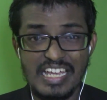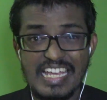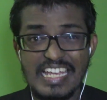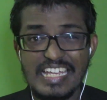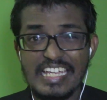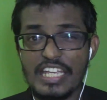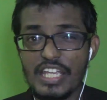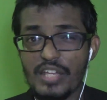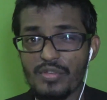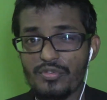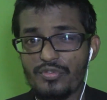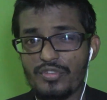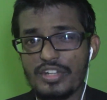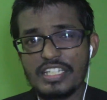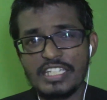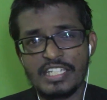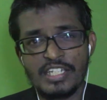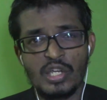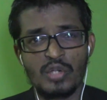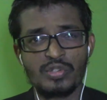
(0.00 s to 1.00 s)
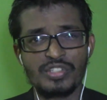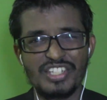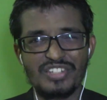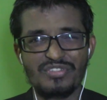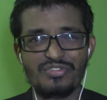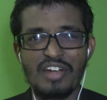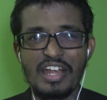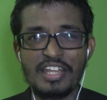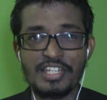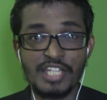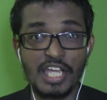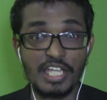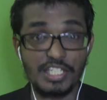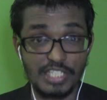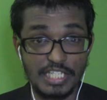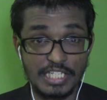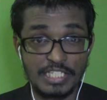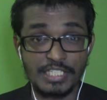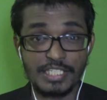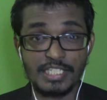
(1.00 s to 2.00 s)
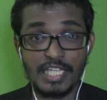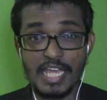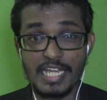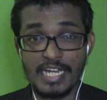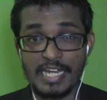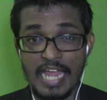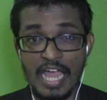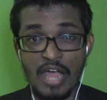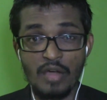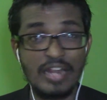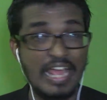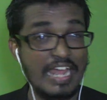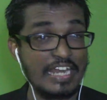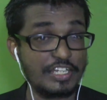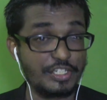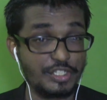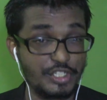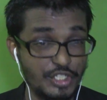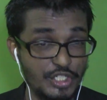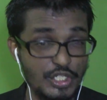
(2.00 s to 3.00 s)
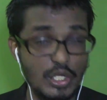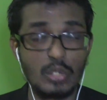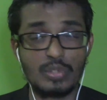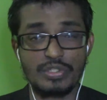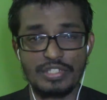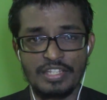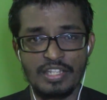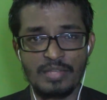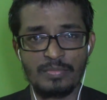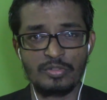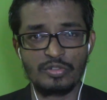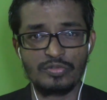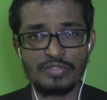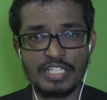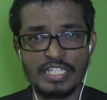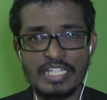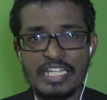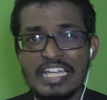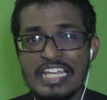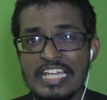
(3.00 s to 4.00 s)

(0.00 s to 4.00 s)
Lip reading: He really knows this franchise inside and out, and it shows in the movie.